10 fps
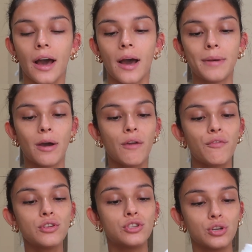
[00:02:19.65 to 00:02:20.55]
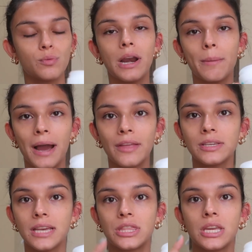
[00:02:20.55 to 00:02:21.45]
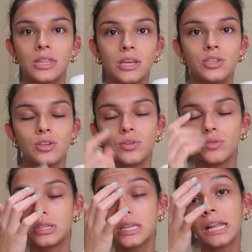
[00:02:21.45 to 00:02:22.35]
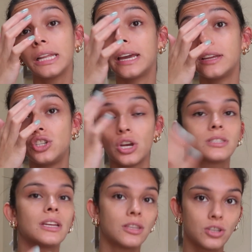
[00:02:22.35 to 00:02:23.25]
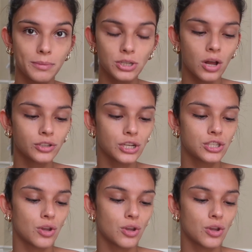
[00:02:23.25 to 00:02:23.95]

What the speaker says: Now if you do want to buy this, I think they do sell it just at the dermatologist,